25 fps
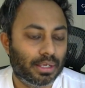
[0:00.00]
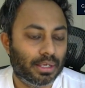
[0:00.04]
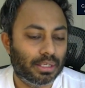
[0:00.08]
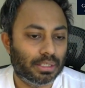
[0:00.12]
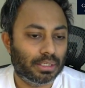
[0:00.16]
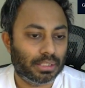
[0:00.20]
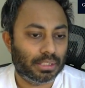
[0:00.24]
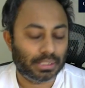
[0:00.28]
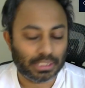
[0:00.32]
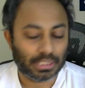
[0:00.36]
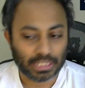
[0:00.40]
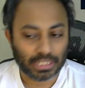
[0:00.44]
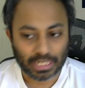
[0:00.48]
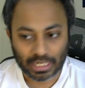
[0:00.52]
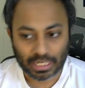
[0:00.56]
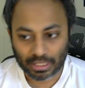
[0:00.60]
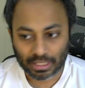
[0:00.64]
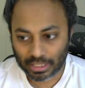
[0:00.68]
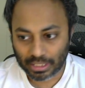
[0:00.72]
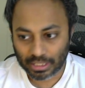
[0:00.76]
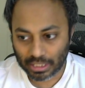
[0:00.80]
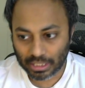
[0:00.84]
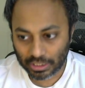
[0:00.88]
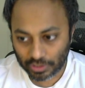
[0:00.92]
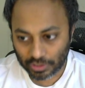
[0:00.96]
so that he
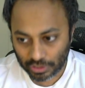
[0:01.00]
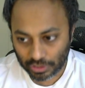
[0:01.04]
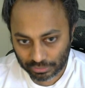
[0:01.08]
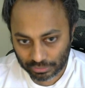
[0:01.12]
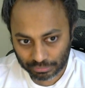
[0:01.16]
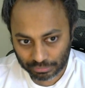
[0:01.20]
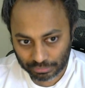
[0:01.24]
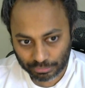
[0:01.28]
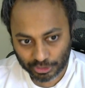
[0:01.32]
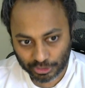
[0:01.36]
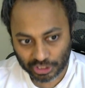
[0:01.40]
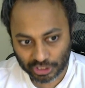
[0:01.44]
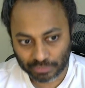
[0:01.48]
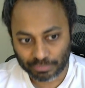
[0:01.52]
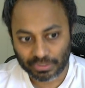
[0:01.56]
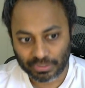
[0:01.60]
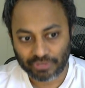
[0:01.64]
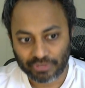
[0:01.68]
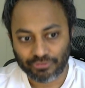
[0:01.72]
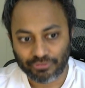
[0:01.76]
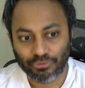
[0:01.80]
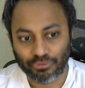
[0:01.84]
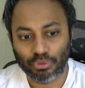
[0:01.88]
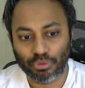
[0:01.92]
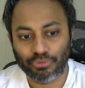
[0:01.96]
can continue with bishop
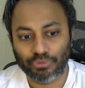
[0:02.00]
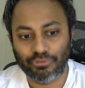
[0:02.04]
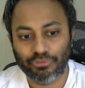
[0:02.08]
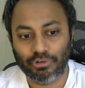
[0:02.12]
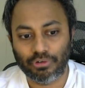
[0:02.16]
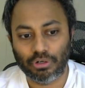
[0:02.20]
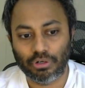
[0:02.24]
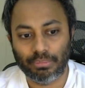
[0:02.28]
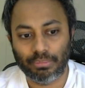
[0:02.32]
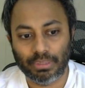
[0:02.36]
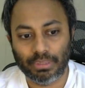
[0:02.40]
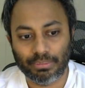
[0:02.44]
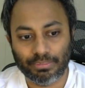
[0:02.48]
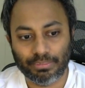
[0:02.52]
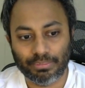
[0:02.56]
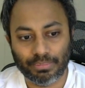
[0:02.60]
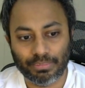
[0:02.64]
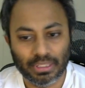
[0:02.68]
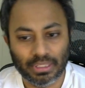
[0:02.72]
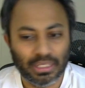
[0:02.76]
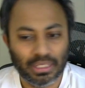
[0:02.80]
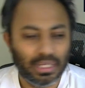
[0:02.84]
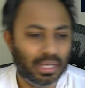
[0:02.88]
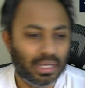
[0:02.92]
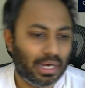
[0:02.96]
b4 followed by,
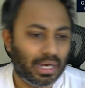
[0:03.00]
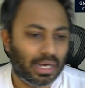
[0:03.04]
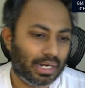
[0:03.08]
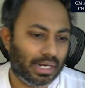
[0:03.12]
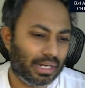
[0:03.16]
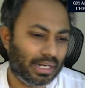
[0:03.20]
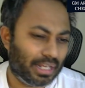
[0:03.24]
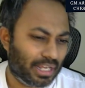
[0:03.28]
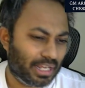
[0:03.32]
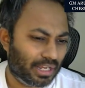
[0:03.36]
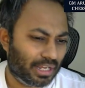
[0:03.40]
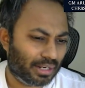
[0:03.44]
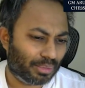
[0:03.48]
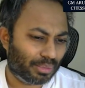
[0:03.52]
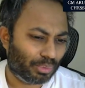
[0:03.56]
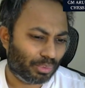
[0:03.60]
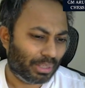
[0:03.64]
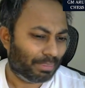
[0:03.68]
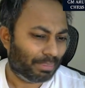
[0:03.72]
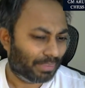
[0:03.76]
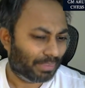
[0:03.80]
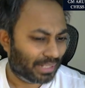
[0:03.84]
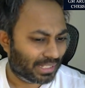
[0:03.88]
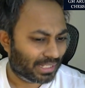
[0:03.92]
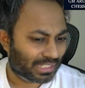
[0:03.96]
and here
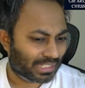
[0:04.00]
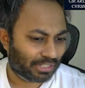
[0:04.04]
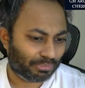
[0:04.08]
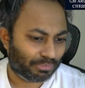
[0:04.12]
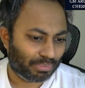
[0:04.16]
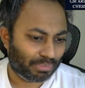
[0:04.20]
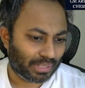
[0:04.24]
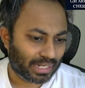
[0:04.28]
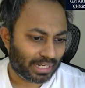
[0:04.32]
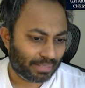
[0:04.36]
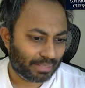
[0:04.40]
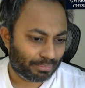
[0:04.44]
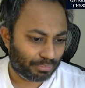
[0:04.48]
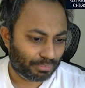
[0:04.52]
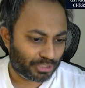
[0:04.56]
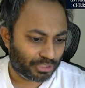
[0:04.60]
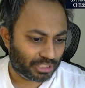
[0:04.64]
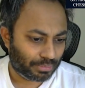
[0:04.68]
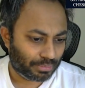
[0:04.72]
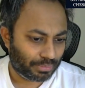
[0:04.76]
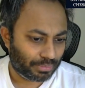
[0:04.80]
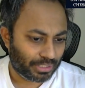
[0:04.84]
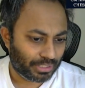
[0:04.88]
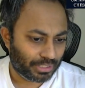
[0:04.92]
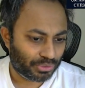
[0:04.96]
white players have played
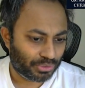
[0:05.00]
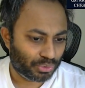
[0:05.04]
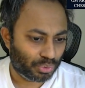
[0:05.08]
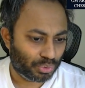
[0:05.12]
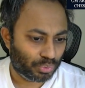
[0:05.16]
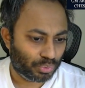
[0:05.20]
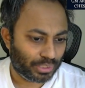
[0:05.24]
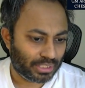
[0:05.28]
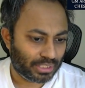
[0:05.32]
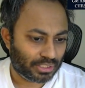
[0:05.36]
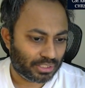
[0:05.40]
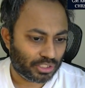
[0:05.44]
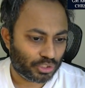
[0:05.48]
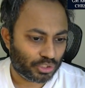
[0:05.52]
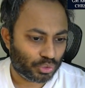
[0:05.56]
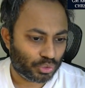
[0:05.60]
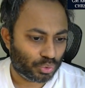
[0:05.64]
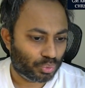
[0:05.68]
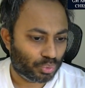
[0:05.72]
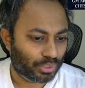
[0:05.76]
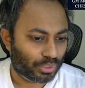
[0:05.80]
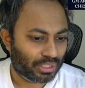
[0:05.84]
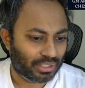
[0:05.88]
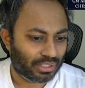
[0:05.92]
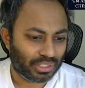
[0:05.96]
bishop d2, queen c2,
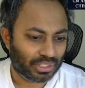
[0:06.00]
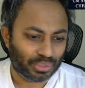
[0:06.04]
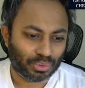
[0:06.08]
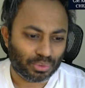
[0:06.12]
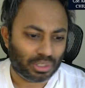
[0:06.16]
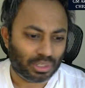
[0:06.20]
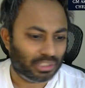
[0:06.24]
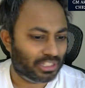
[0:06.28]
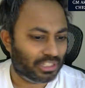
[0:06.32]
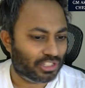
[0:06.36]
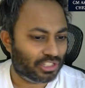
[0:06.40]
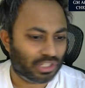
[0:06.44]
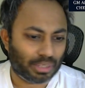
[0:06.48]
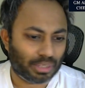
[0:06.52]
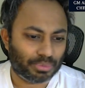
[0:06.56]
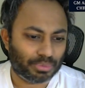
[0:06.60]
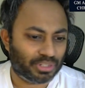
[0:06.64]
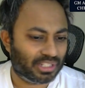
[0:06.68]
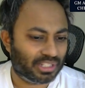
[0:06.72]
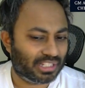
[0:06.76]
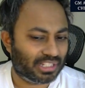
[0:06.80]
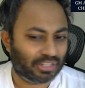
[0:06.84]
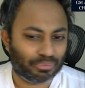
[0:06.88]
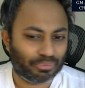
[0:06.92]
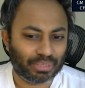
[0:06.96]
queen d2. All these
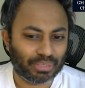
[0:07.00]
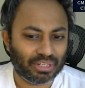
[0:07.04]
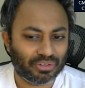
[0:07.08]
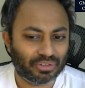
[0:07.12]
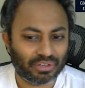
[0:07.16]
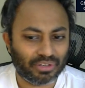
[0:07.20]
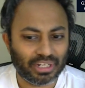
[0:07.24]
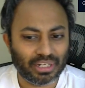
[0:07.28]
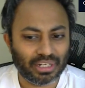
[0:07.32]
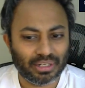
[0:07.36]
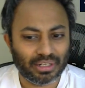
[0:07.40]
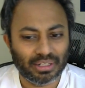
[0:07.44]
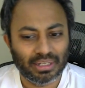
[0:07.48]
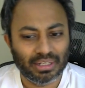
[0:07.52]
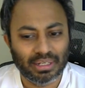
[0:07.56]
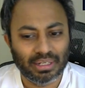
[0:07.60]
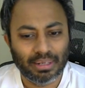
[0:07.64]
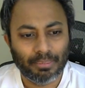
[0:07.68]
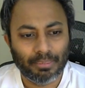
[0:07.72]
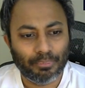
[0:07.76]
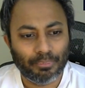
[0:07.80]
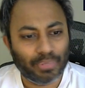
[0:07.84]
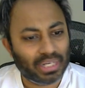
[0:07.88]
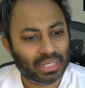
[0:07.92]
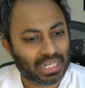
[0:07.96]
options have been tried,
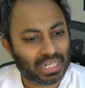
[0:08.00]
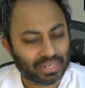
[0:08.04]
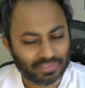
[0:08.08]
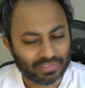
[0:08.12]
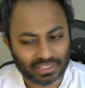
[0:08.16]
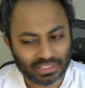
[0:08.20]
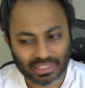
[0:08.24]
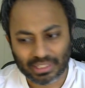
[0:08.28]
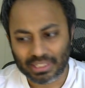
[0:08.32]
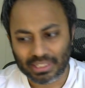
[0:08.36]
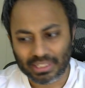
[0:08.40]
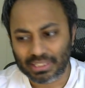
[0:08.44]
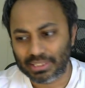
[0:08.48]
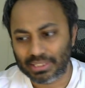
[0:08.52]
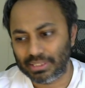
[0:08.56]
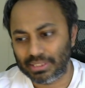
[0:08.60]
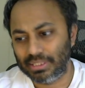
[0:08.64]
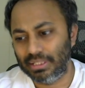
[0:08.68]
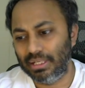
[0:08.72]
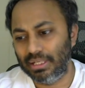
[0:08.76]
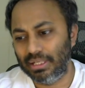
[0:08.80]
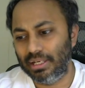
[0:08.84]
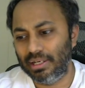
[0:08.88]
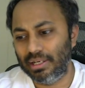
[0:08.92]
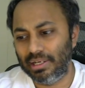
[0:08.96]
but
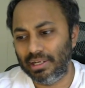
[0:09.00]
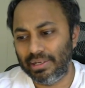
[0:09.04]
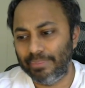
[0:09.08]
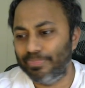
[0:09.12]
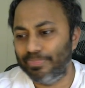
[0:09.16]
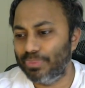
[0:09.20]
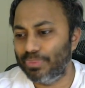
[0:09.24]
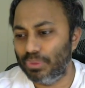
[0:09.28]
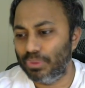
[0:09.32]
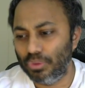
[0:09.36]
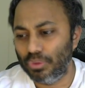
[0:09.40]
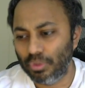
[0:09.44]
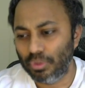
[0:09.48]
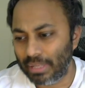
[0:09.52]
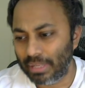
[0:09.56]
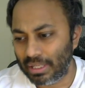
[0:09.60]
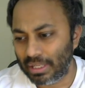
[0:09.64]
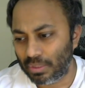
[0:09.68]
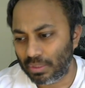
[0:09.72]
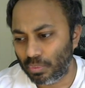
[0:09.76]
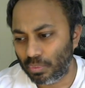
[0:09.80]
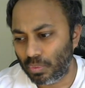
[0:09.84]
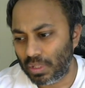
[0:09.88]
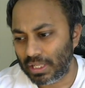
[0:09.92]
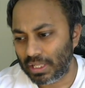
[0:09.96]
nevertheless, no
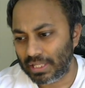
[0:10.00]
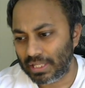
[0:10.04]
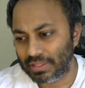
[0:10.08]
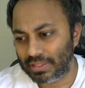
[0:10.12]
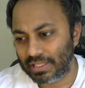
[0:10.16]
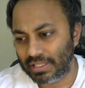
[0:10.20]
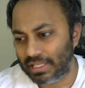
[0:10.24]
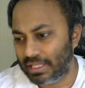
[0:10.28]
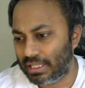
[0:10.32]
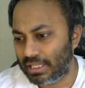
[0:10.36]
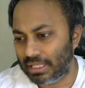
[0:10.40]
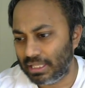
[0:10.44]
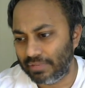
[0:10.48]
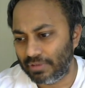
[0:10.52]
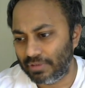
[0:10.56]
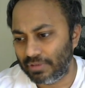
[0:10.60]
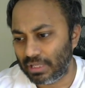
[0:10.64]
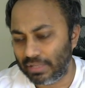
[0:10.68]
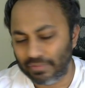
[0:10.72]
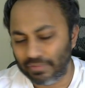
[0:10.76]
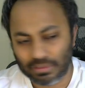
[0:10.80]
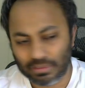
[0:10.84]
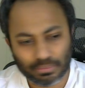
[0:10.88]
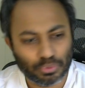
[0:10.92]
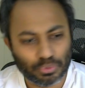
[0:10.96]
matter what, I think
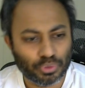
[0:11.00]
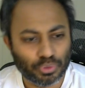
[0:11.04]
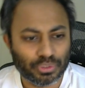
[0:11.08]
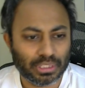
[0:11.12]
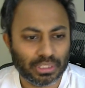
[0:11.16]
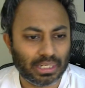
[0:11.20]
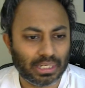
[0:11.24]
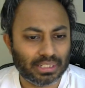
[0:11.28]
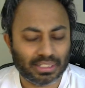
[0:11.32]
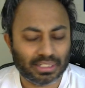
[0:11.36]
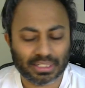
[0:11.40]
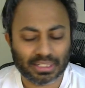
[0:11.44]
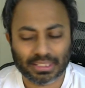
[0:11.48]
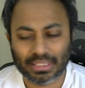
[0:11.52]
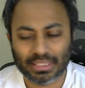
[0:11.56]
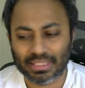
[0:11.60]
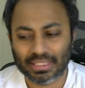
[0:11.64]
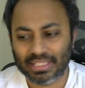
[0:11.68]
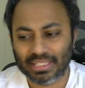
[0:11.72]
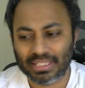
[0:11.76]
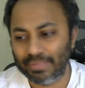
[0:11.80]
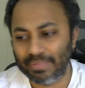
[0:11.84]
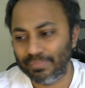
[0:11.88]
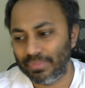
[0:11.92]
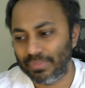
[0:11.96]
our moves are just the
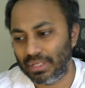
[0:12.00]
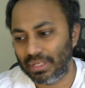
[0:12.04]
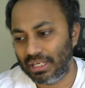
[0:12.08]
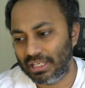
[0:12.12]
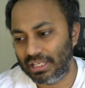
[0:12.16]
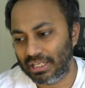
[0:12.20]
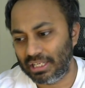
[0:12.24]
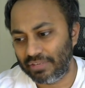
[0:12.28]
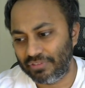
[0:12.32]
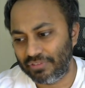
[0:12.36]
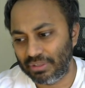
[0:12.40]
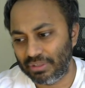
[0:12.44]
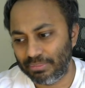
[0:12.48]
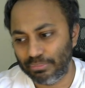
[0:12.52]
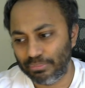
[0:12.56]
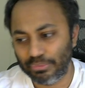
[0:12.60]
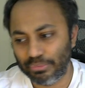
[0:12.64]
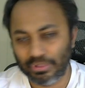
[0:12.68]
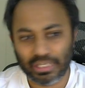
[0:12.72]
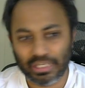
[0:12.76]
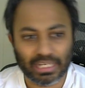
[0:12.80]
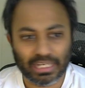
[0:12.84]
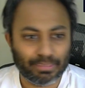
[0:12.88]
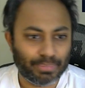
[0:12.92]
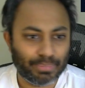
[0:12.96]
same. And after
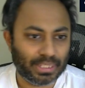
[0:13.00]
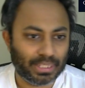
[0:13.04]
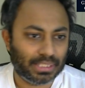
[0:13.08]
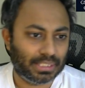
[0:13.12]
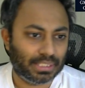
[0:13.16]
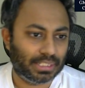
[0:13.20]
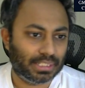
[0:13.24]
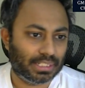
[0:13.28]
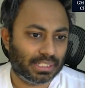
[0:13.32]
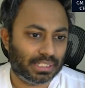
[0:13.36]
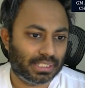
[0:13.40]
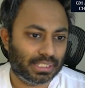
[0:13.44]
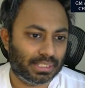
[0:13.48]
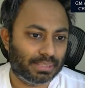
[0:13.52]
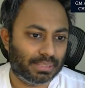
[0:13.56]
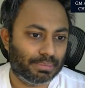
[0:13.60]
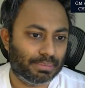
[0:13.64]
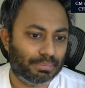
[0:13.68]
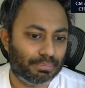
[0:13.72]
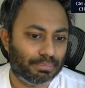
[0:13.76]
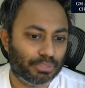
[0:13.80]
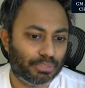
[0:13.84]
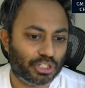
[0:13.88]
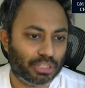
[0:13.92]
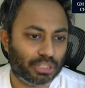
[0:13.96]
knight b6,
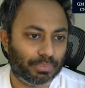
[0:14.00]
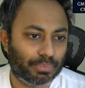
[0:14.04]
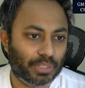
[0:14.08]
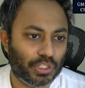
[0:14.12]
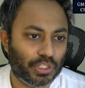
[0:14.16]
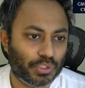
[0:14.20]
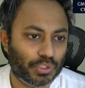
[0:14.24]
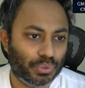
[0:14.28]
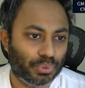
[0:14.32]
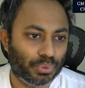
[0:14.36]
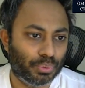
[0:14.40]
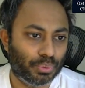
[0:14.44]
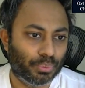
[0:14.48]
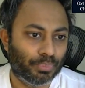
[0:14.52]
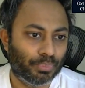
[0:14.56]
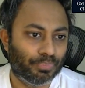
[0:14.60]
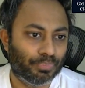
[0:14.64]
bishop e2,